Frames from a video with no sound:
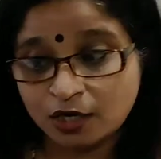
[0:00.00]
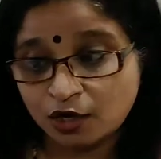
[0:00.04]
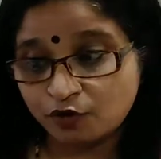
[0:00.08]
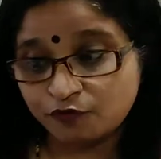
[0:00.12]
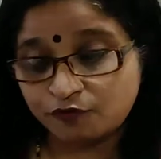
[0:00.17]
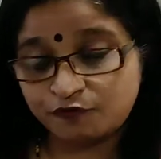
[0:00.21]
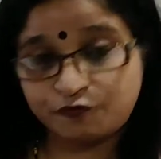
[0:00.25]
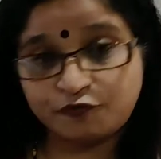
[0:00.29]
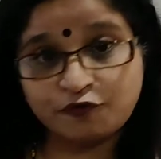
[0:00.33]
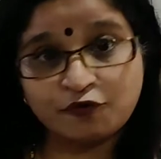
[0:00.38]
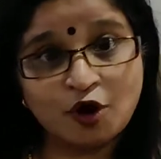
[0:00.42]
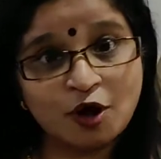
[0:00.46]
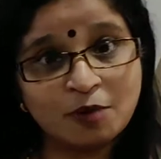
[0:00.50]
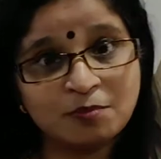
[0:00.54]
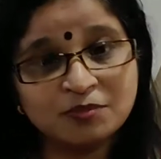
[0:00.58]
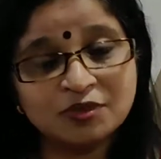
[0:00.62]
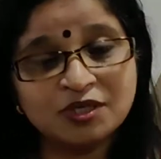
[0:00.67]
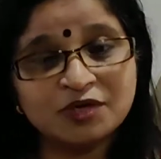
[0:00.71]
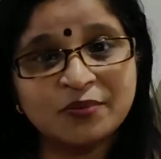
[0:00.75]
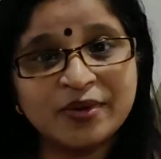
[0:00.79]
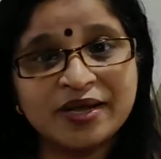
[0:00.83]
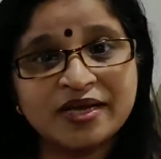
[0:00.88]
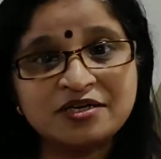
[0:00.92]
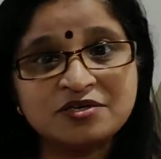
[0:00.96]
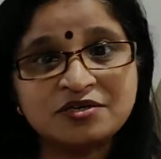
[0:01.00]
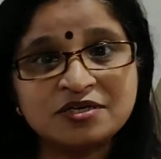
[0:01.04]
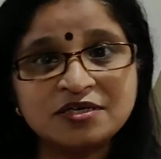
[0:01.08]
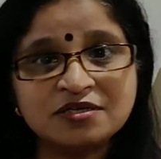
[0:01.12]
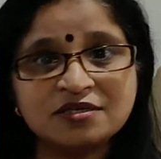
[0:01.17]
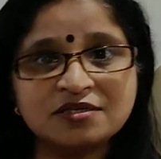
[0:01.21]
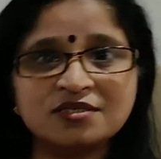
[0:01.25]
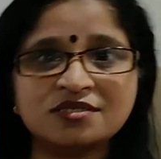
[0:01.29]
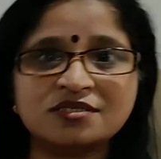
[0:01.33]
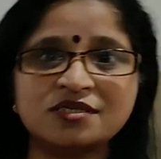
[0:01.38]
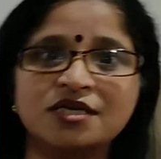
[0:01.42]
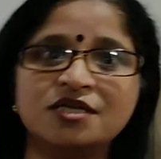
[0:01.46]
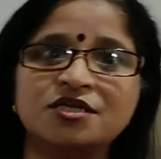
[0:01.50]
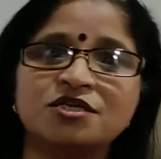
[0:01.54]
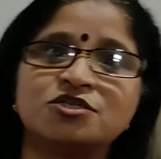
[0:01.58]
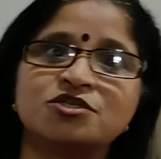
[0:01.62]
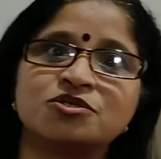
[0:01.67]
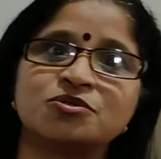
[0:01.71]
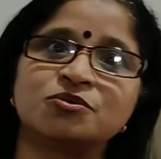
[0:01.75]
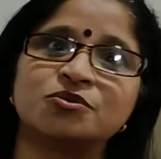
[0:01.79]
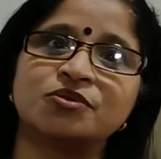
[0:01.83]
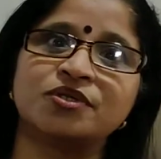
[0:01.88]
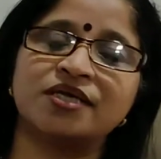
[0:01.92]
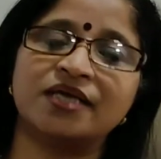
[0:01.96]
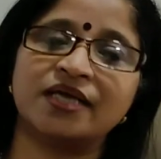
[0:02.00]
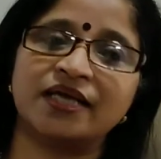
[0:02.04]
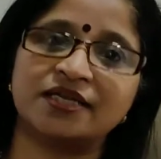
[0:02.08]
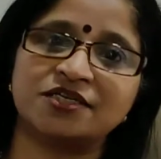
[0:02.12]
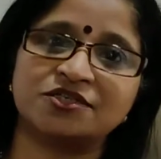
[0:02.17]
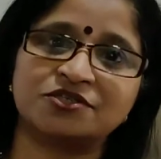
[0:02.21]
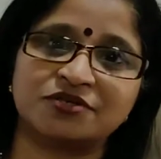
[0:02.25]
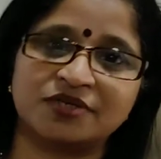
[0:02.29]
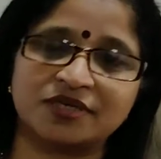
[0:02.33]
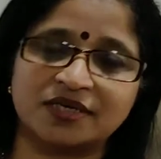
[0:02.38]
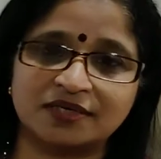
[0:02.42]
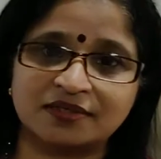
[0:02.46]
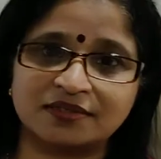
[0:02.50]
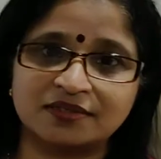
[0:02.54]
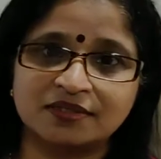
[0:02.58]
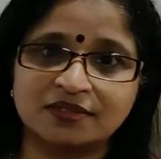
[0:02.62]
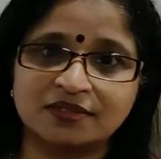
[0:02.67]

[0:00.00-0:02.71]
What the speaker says: from the ventricles into the atria.